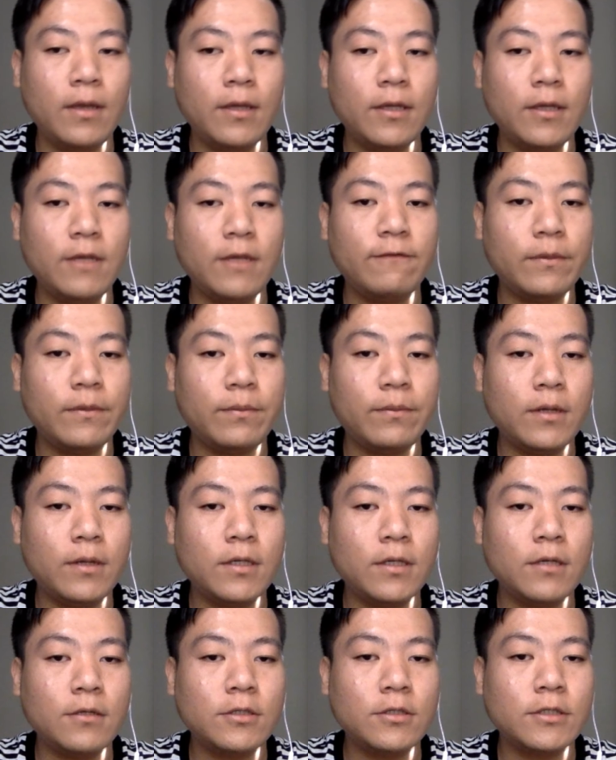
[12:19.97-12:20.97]
In
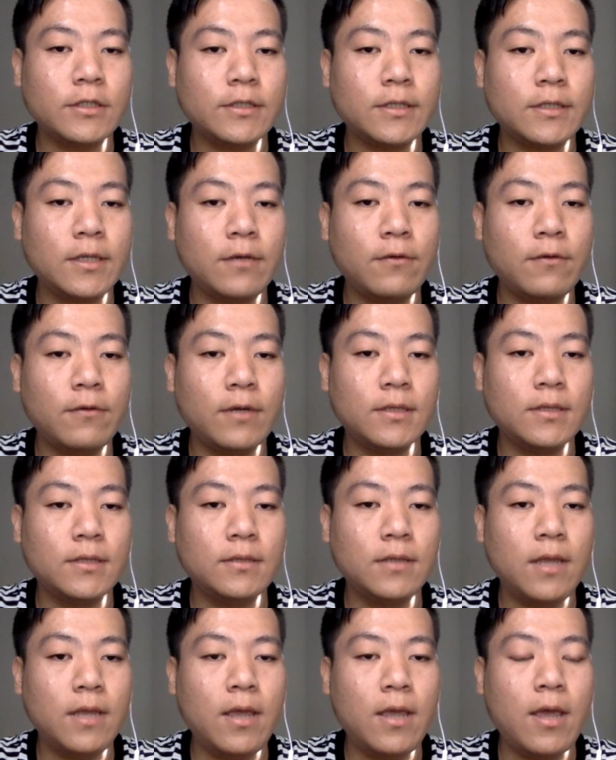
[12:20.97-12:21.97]
Fibonacci
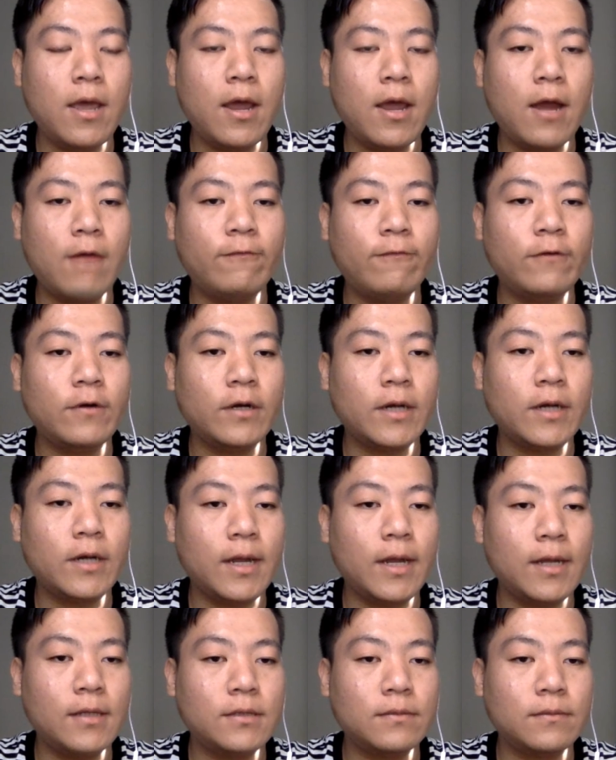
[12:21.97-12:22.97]
sequence, every
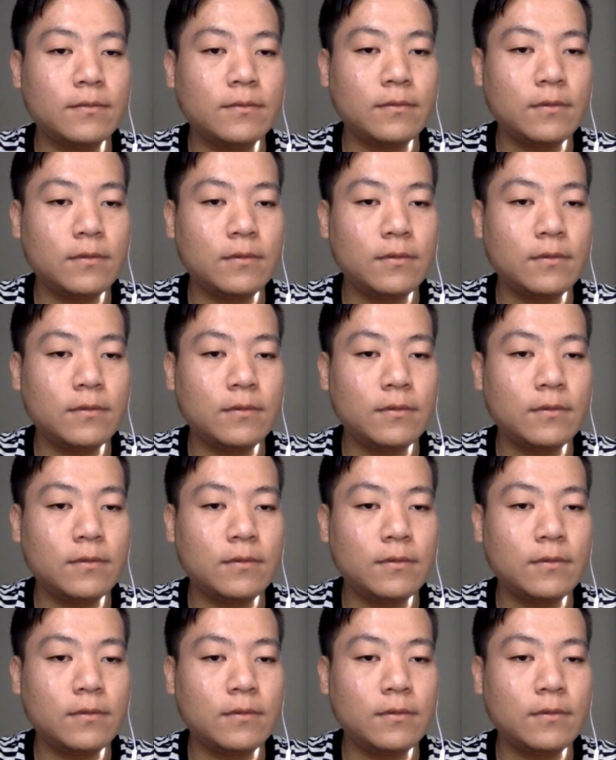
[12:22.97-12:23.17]
case